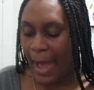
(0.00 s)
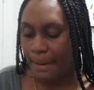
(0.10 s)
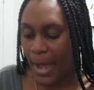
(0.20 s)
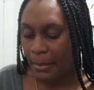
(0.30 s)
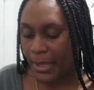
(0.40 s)

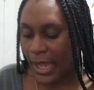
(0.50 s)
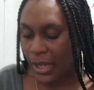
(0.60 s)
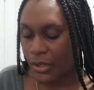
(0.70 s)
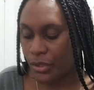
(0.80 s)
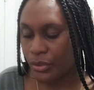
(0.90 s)
and my
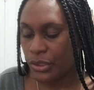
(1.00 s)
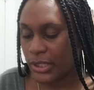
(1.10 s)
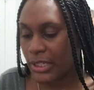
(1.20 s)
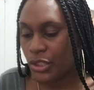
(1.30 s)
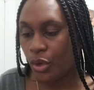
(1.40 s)
black coat.
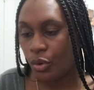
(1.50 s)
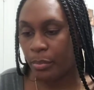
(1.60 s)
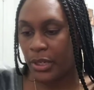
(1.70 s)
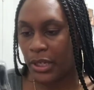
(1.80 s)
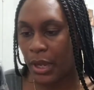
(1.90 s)
Let's
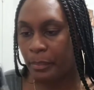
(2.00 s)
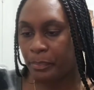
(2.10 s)
open it